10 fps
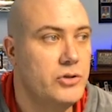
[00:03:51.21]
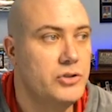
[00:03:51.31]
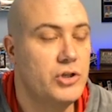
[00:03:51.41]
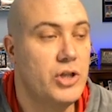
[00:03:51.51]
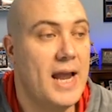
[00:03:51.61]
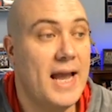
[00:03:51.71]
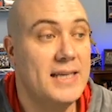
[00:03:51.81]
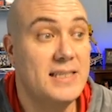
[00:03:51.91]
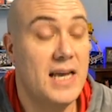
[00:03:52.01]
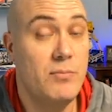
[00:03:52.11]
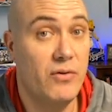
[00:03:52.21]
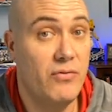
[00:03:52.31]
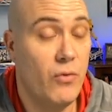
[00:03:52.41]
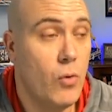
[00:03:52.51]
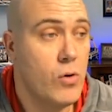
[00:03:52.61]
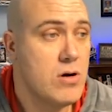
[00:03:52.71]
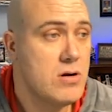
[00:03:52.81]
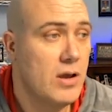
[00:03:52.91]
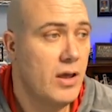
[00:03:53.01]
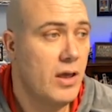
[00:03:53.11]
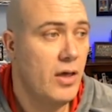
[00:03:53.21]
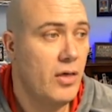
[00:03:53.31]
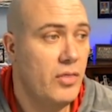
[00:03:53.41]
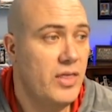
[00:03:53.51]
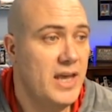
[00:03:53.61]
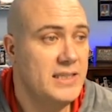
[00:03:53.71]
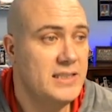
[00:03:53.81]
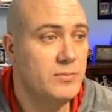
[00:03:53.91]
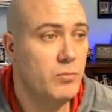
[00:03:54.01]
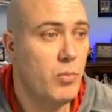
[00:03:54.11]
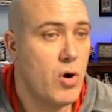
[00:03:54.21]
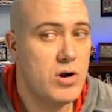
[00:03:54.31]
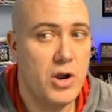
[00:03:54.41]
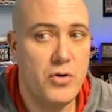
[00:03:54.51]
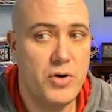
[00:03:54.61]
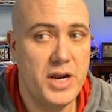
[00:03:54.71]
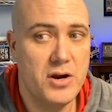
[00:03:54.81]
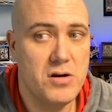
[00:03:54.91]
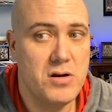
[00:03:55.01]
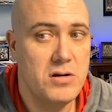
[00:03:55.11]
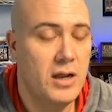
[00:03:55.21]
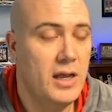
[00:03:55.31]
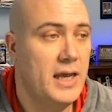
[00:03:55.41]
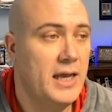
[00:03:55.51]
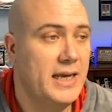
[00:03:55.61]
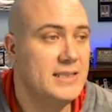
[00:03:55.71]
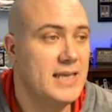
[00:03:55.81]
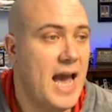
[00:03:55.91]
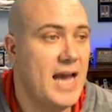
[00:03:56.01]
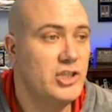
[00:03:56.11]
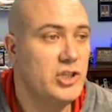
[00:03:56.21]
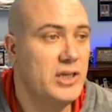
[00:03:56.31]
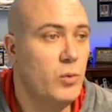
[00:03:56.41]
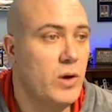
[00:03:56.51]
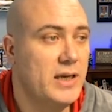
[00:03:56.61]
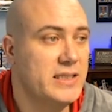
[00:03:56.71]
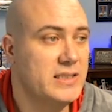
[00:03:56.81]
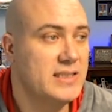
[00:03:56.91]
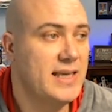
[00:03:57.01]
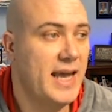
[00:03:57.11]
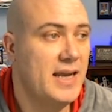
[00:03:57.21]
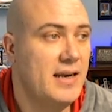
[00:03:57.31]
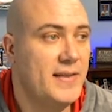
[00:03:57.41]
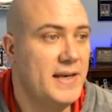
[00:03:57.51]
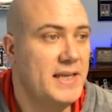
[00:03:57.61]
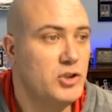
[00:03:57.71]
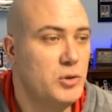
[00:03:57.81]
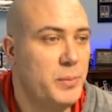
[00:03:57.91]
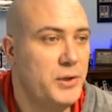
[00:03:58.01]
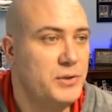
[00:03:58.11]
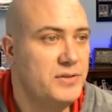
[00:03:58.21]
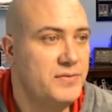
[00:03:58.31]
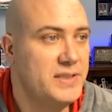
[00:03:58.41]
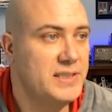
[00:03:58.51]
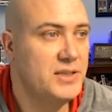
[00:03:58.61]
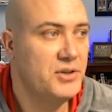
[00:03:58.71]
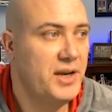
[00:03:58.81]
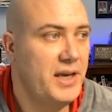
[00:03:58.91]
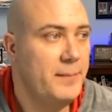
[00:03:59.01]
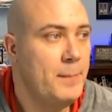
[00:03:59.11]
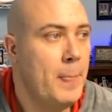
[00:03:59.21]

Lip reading: So like I said before, this barcode here is actually what gets scanned at the distribution facility.